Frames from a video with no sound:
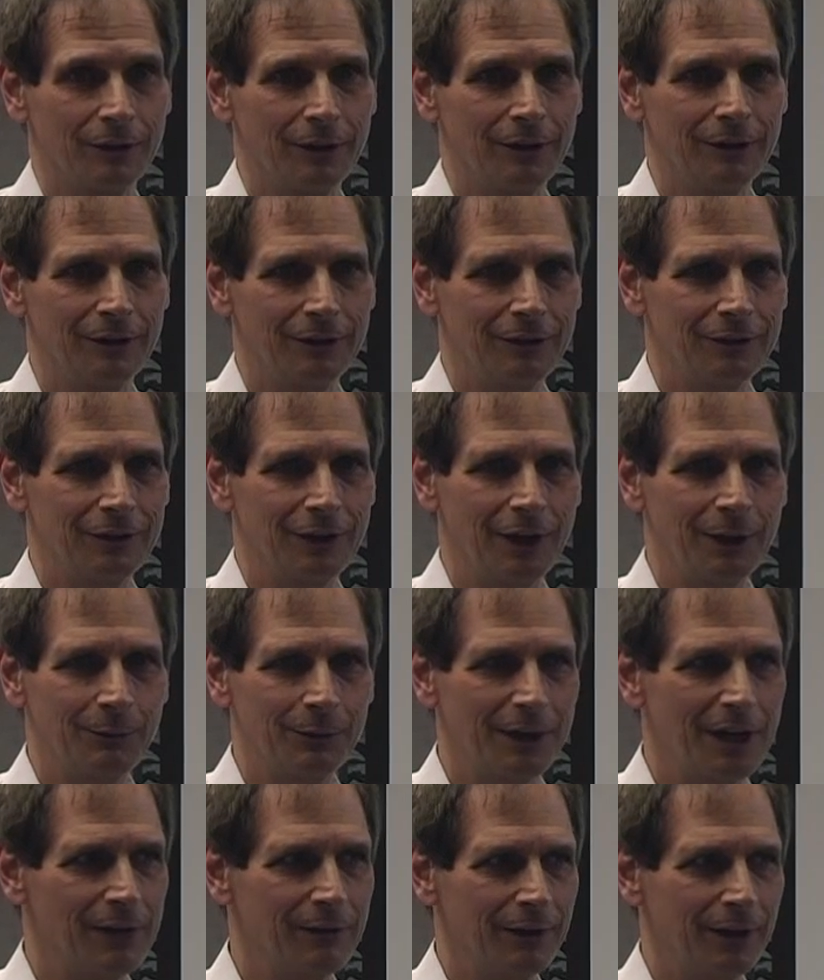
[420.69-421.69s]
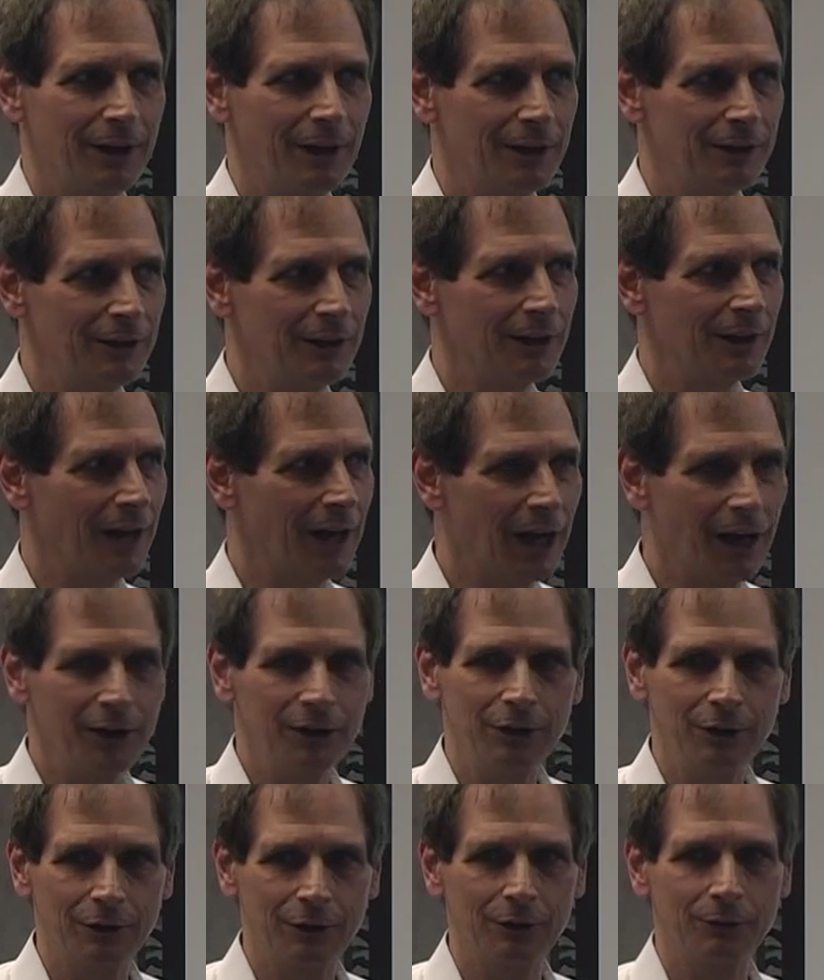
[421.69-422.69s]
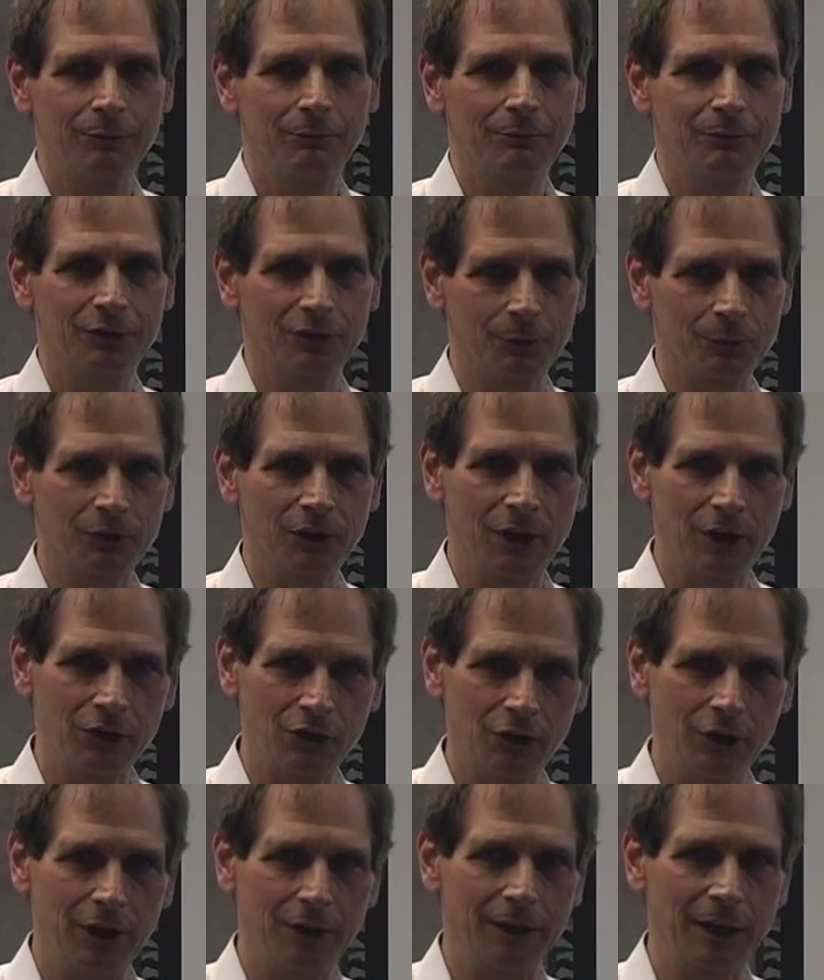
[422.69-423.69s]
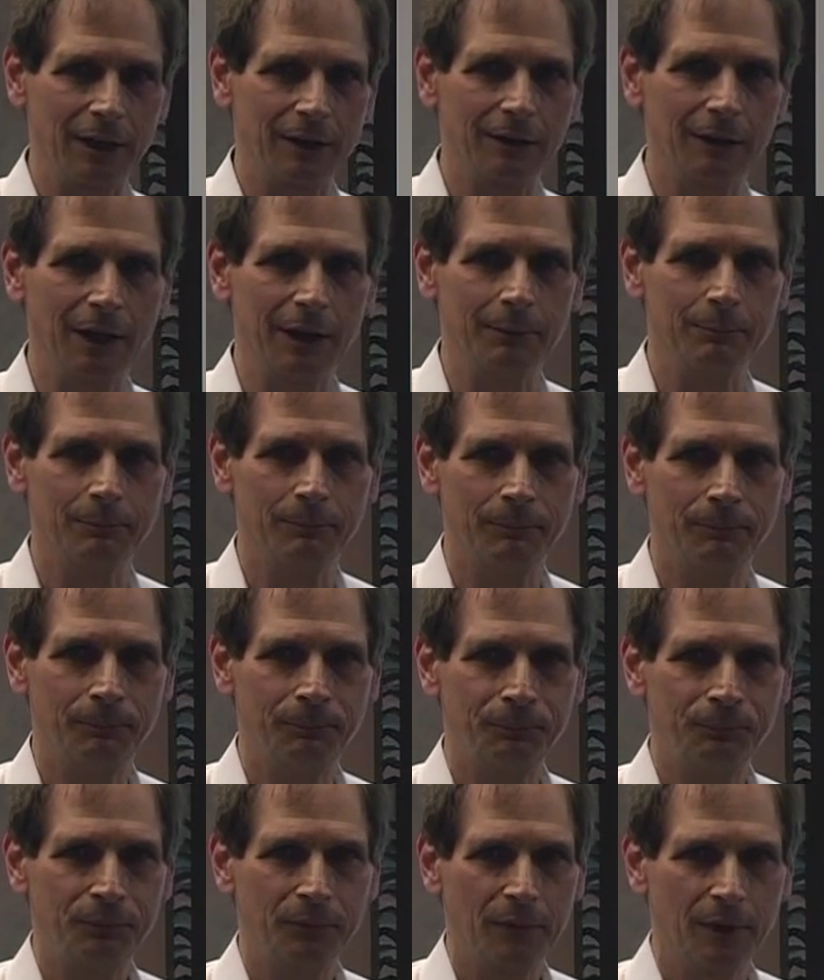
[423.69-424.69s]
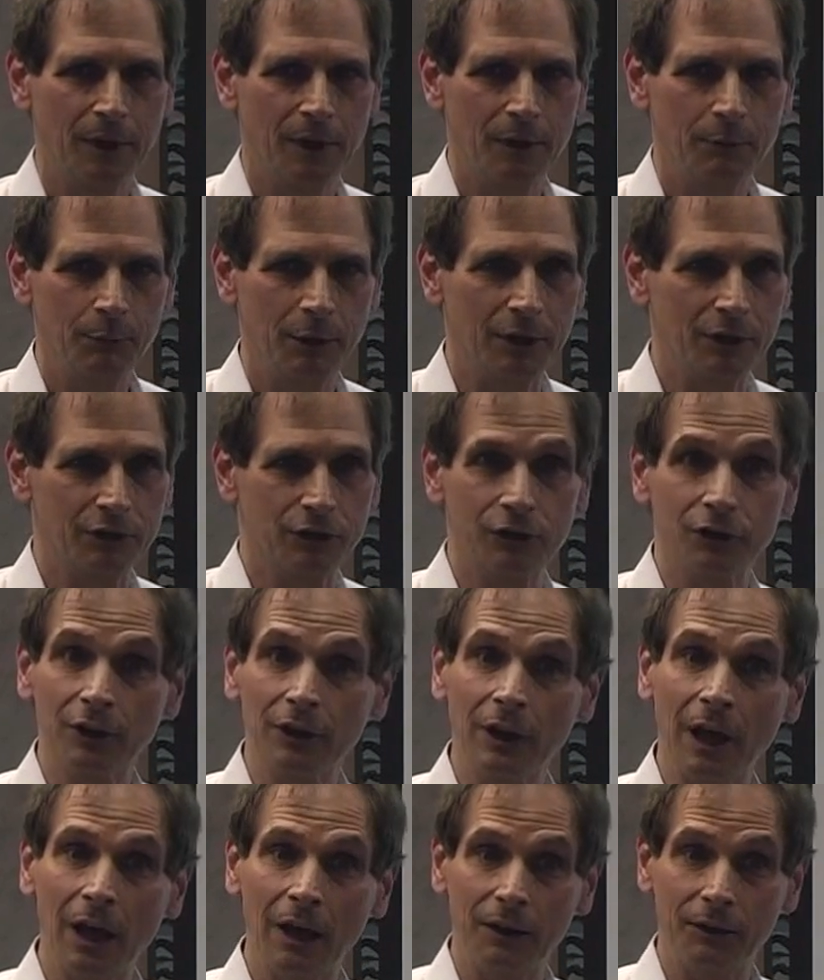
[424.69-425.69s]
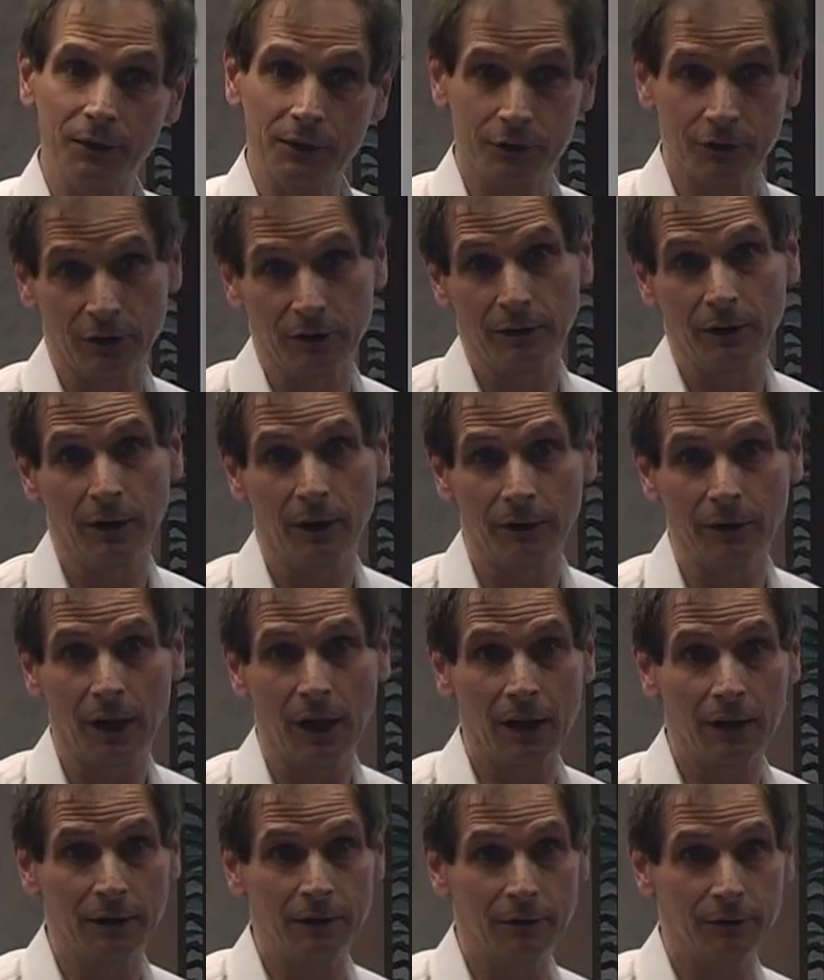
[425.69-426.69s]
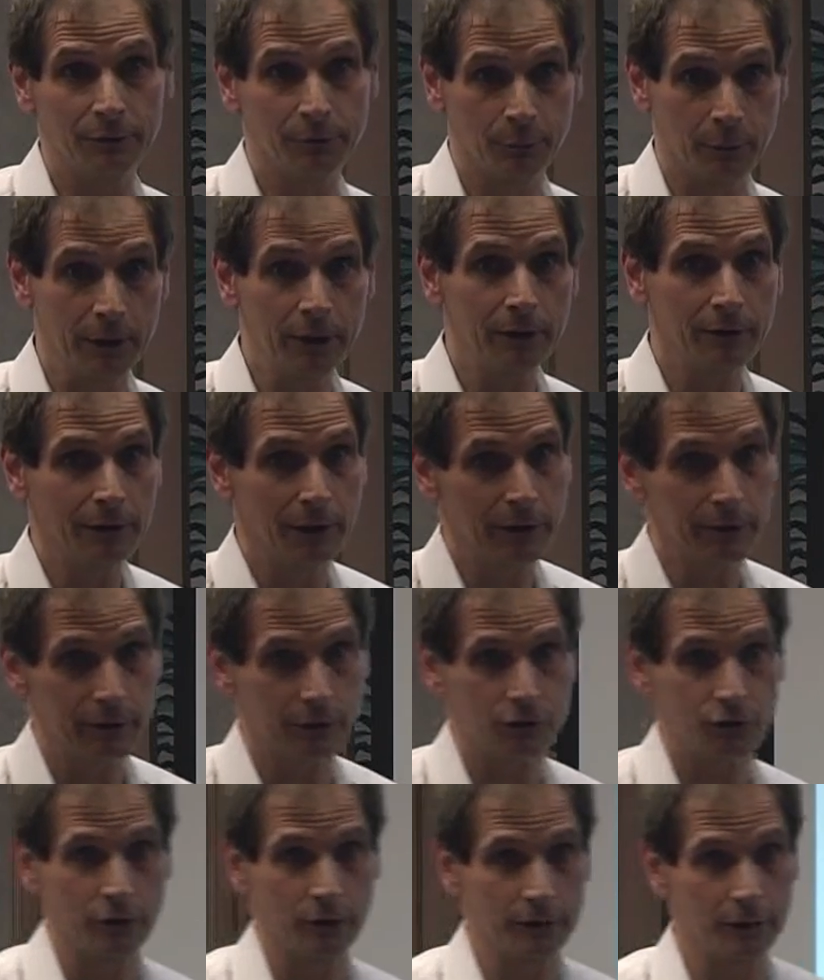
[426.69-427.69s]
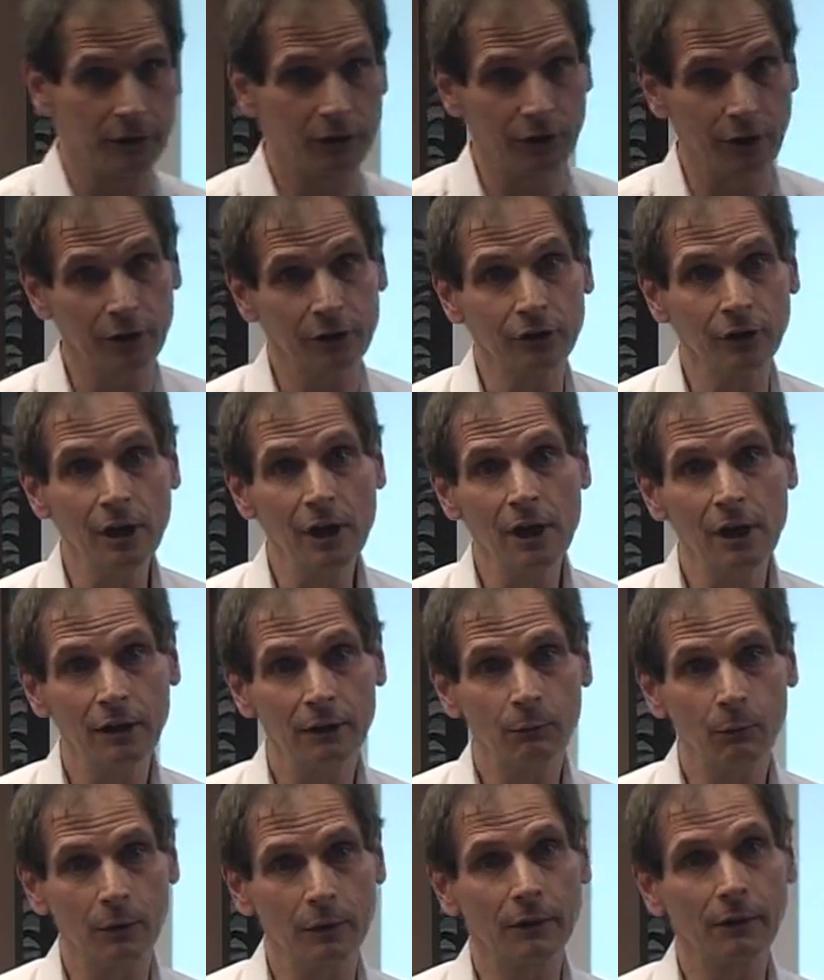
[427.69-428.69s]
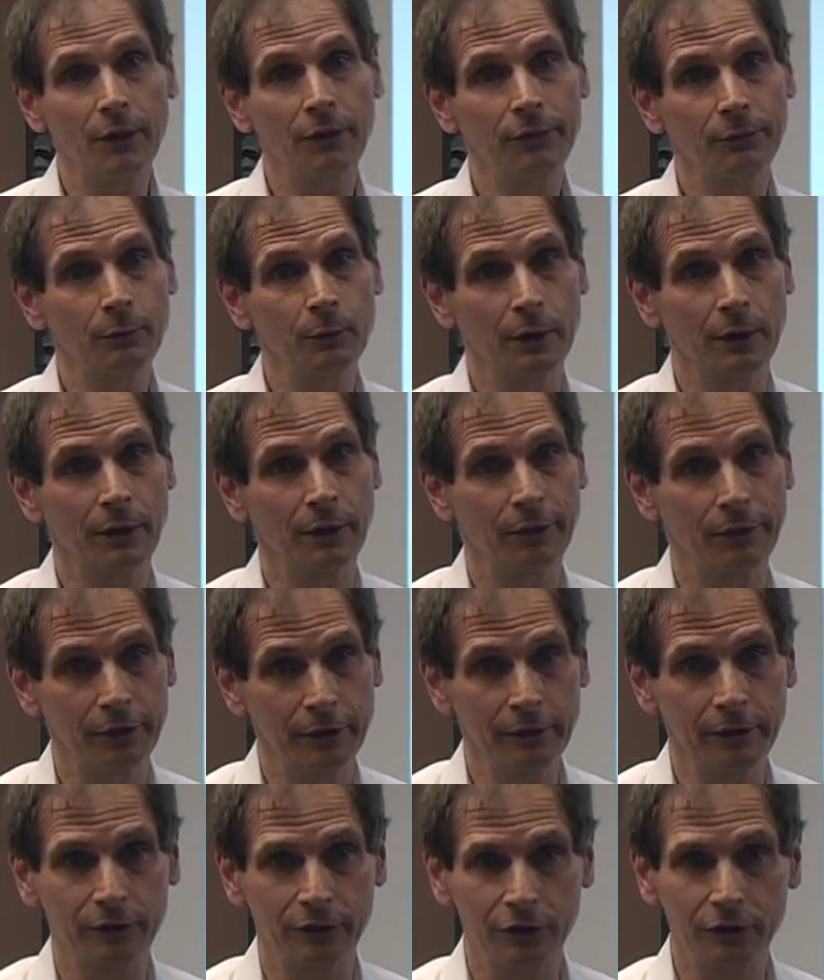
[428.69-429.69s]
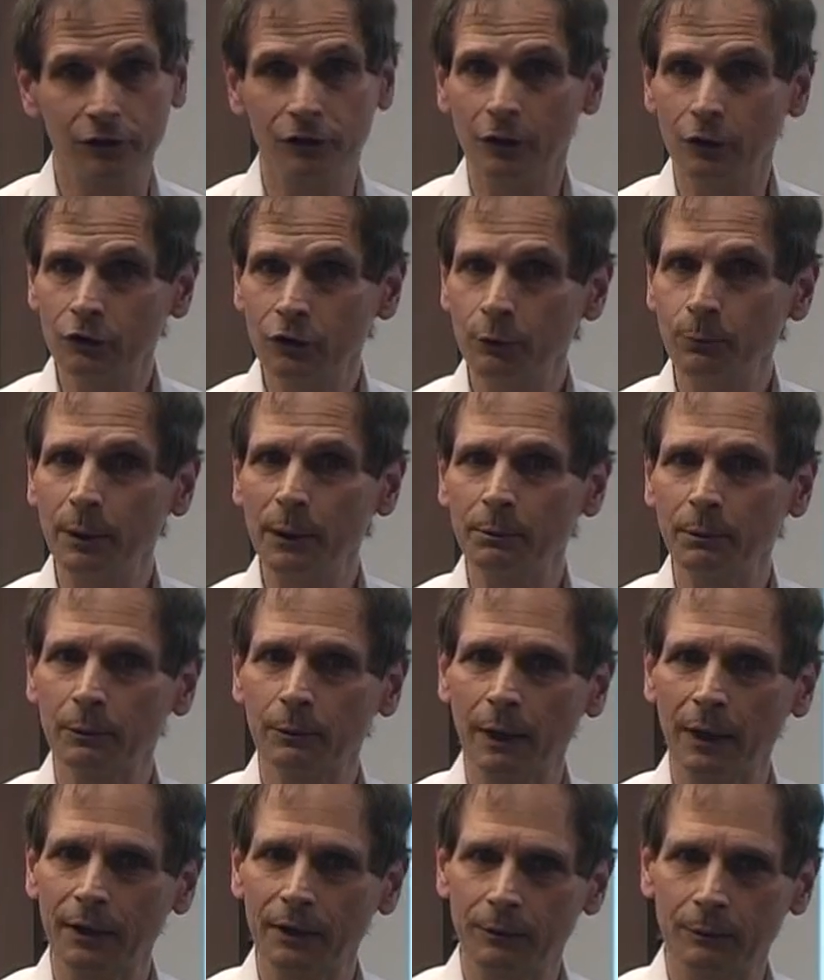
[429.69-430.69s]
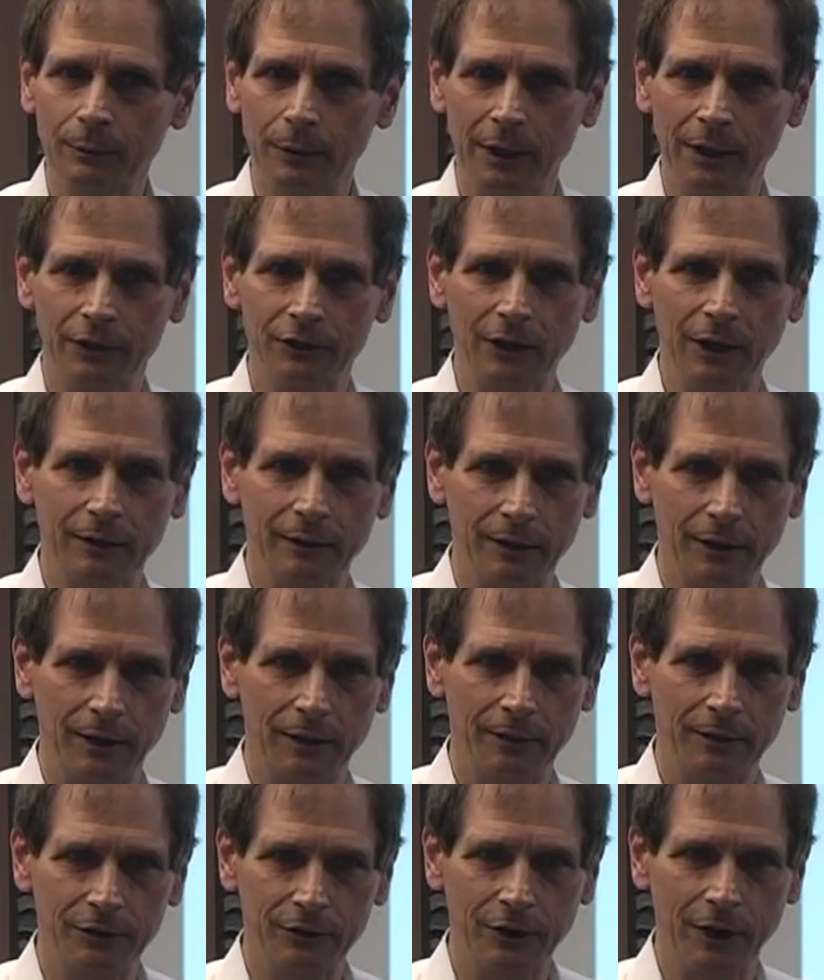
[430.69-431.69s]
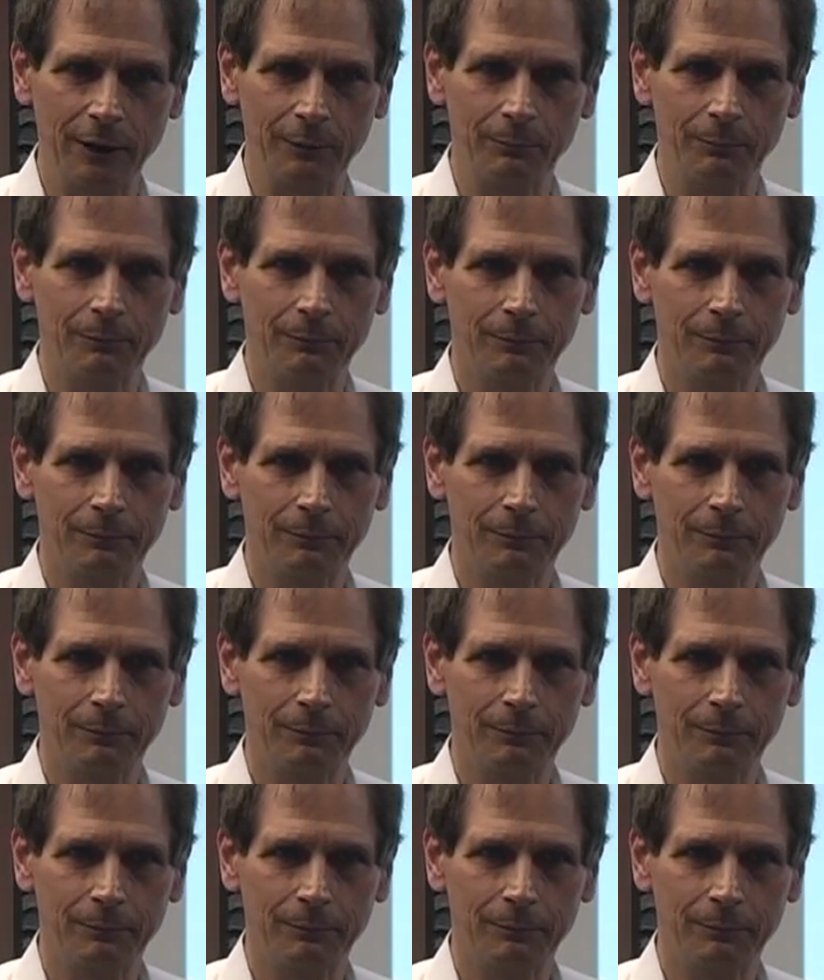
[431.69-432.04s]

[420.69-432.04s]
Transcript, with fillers: Does anyone have any idea how you could substantiate that claim? Because there's a lot of literature that says one of the theories is no two people write exactly the same.